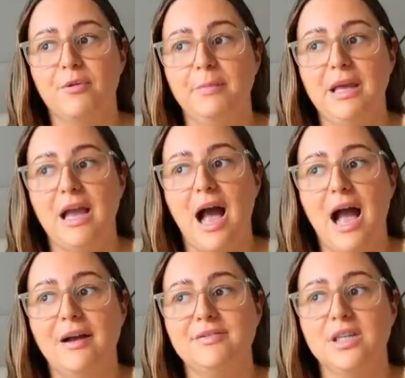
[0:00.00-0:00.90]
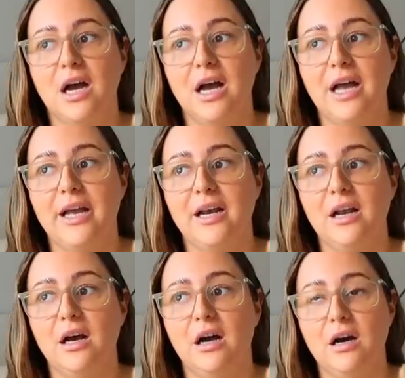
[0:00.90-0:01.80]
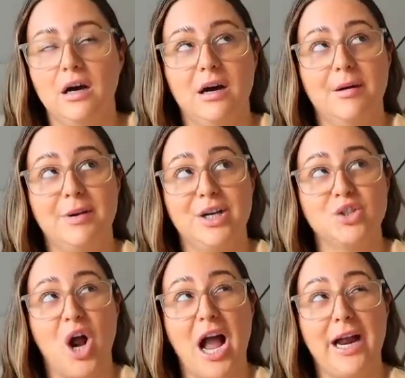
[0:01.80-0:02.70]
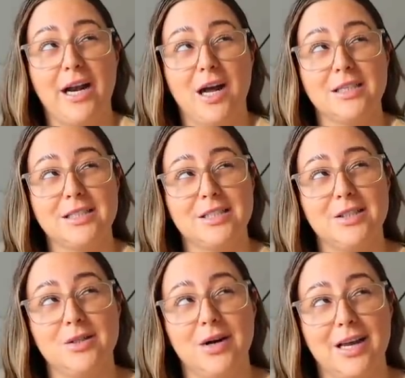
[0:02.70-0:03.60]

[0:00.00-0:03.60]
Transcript: For me, I've done I'm um, gonna try not to.